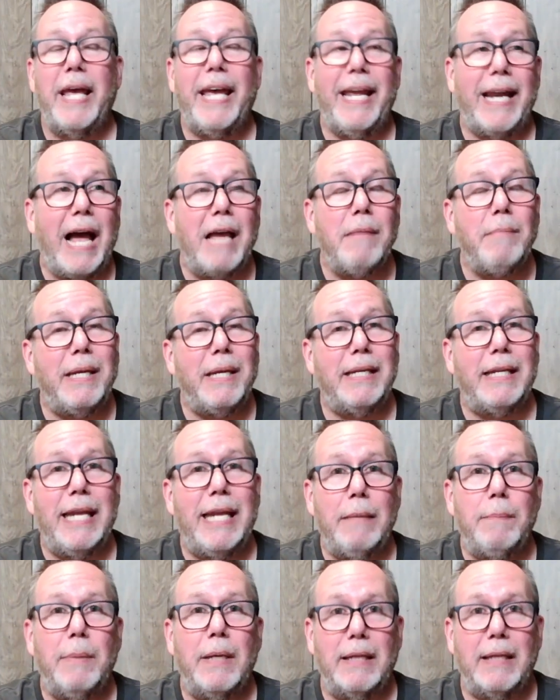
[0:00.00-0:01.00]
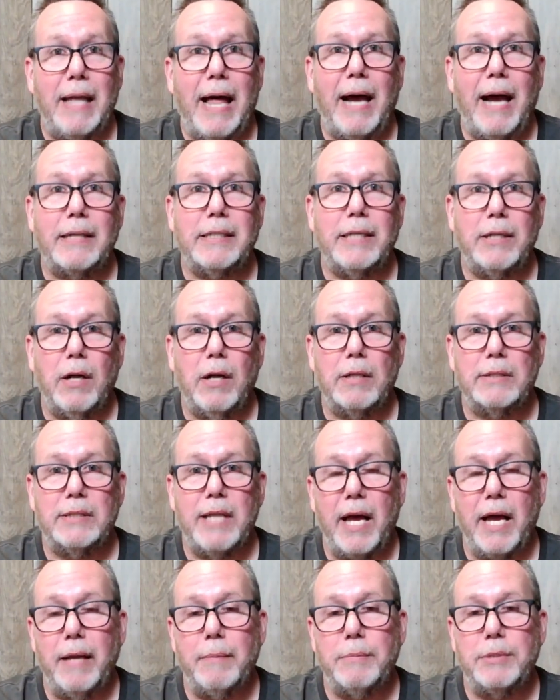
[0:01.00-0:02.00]
And I mean, keep it locked at all
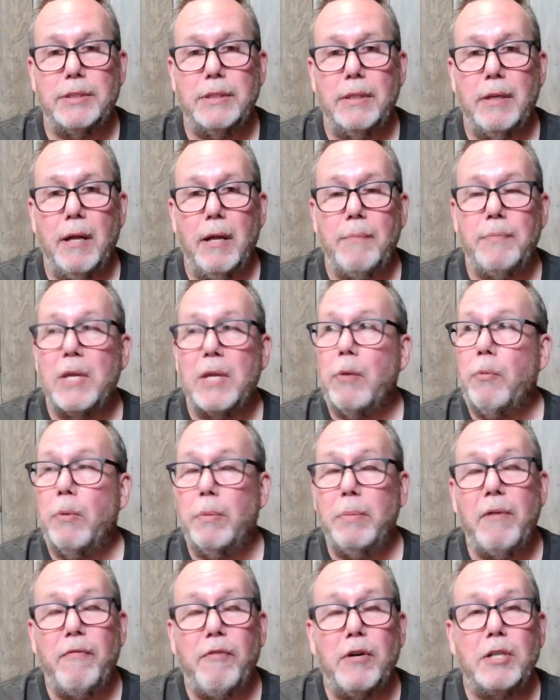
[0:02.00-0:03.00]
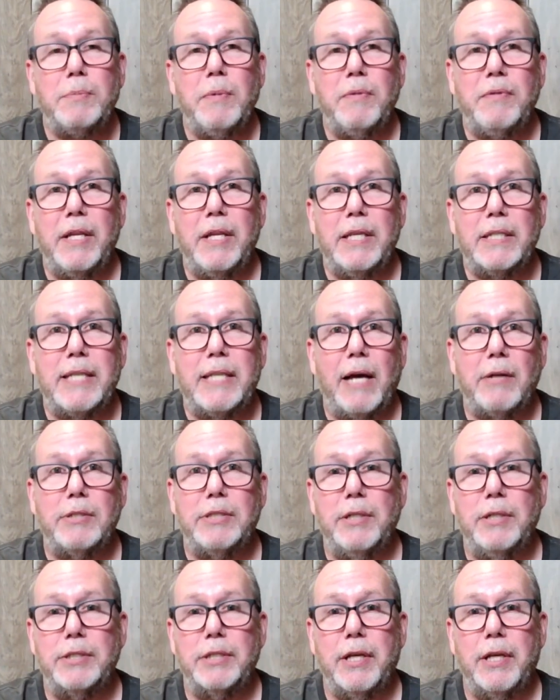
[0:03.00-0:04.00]
times. When we first moved into this
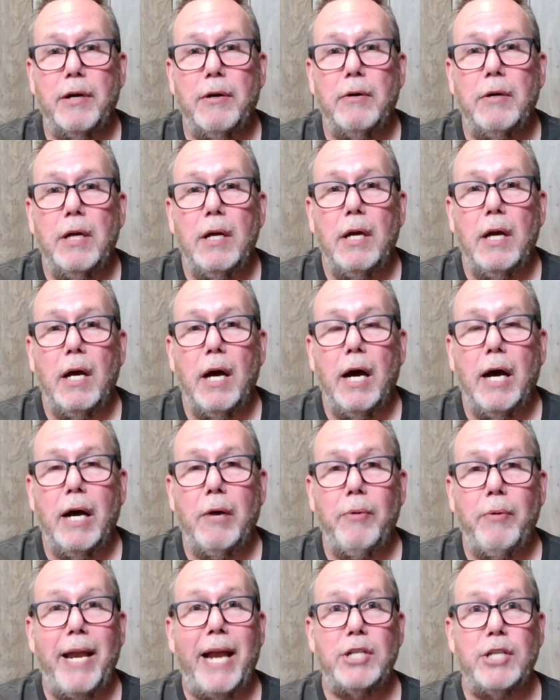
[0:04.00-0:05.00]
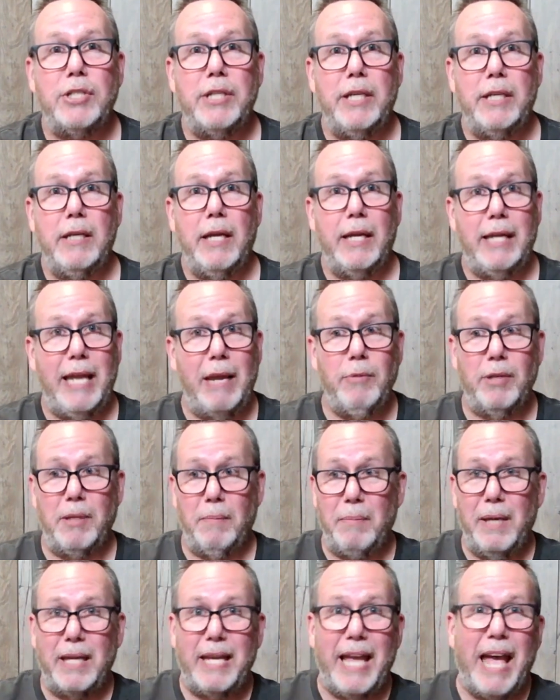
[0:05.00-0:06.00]
house years ago, uh, we actually, it came with
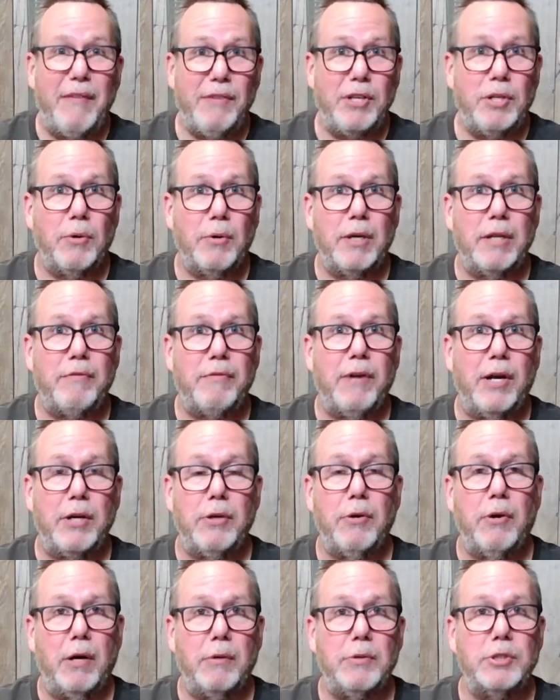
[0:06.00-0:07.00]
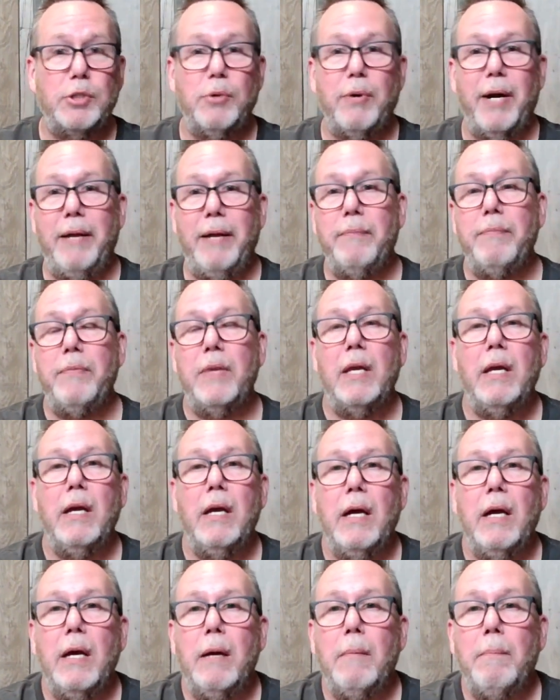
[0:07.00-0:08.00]
a big heavy door in the front door. It was great.
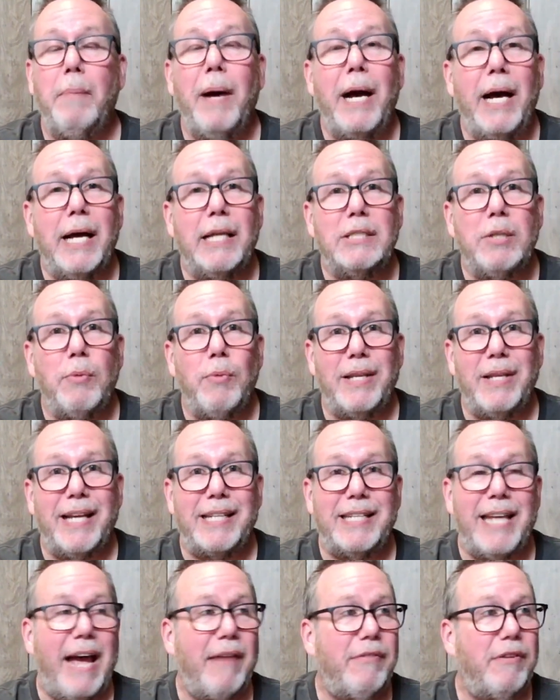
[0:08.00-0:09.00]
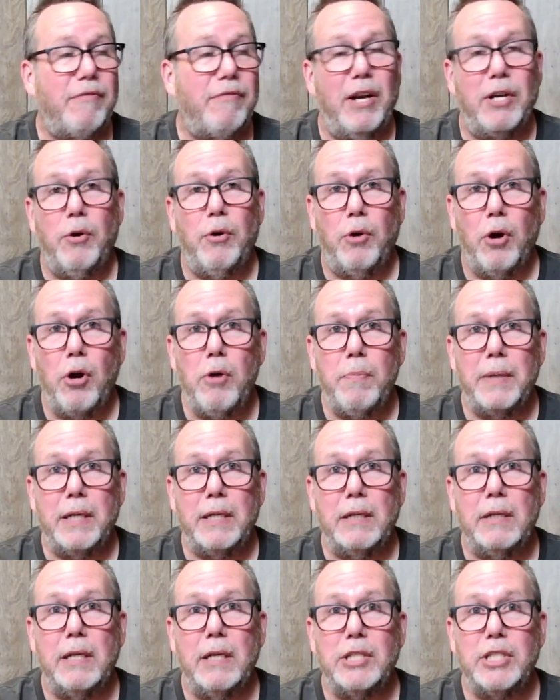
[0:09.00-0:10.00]
But we like to have the front door
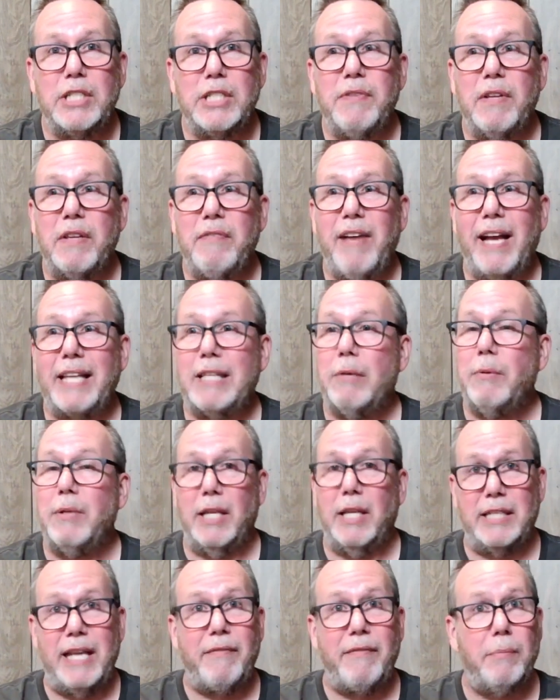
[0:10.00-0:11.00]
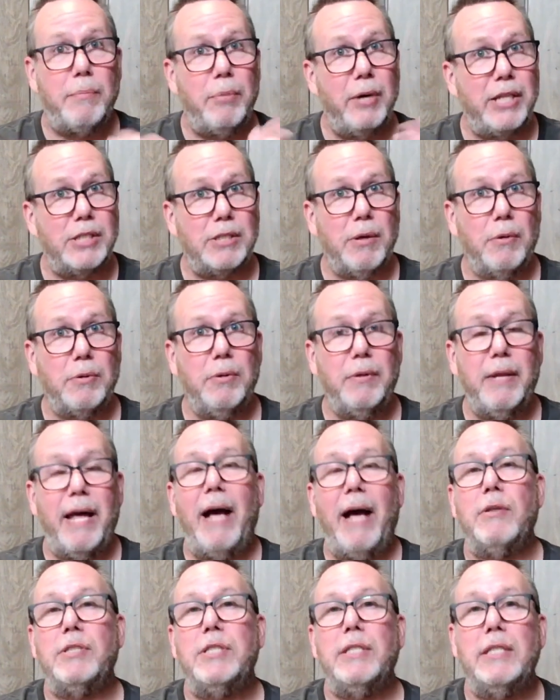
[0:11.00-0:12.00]
open just for the fact that we like to have a breeze going through the
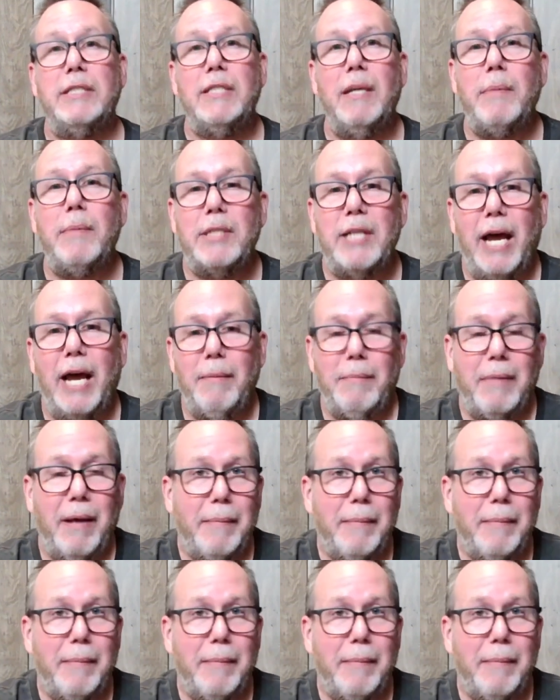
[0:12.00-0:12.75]
house in the summertime.